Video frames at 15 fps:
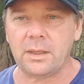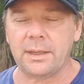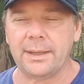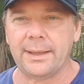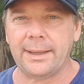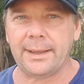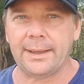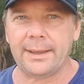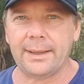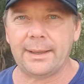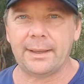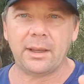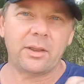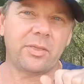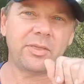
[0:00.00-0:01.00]

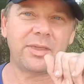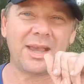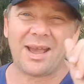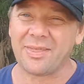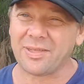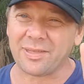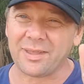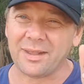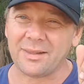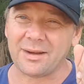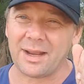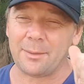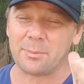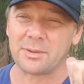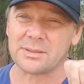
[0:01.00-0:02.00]
The other thing that
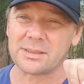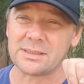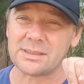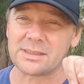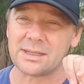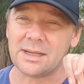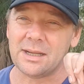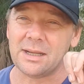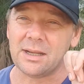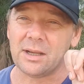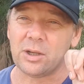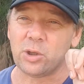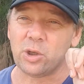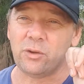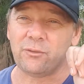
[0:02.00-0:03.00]
happens is
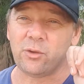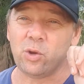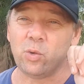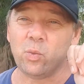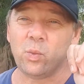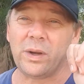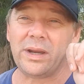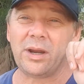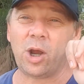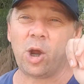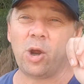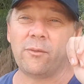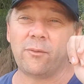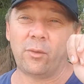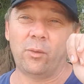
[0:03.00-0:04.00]
if you win
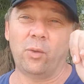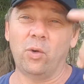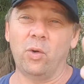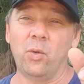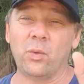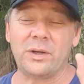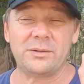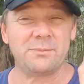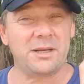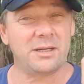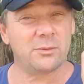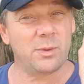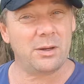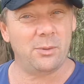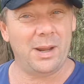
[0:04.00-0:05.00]
overall, which means
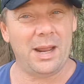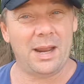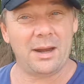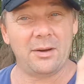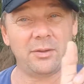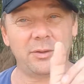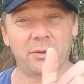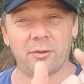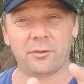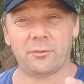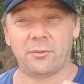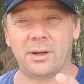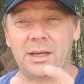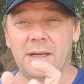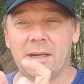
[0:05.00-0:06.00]
when you add the
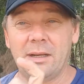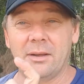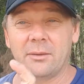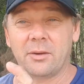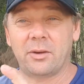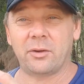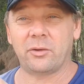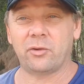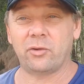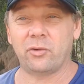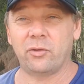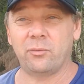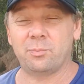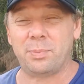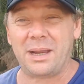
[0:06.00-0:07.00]
3
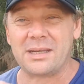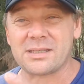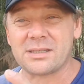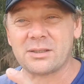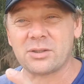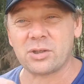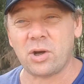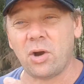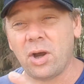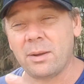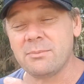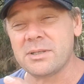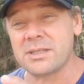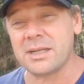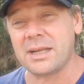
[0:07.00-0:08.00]
best
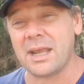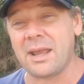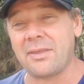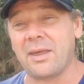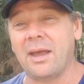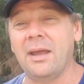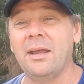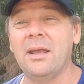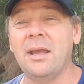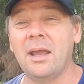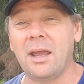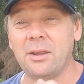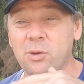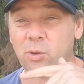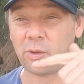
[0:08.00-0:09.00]
times together
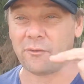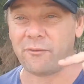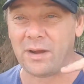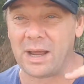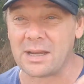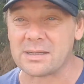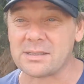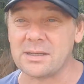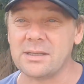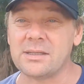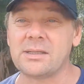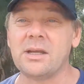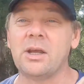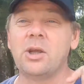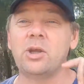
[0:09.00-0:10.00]
and you're the
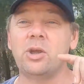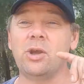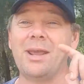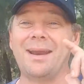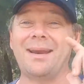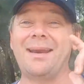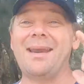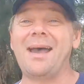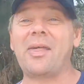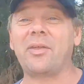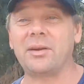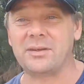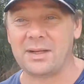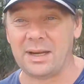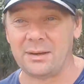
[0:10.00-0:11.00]
fastest, you get another
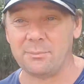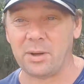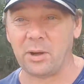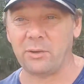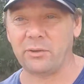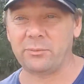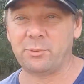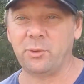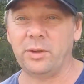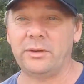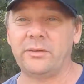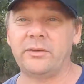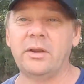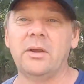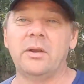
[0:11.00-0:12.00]
10 bonus
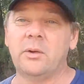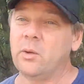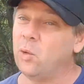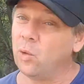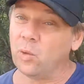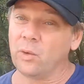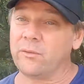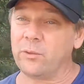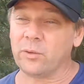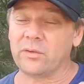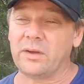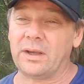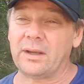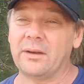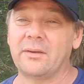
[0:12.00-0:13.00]
points, or if you're
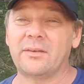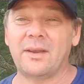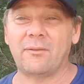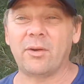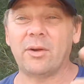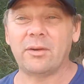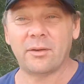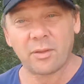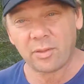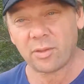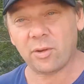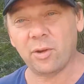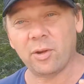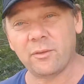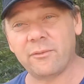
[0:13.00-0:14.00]
second, 7,
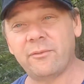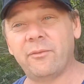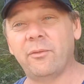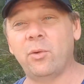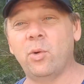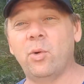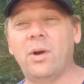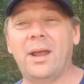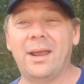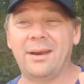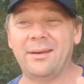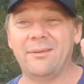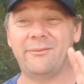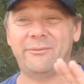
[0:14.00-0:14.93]
third, 4 and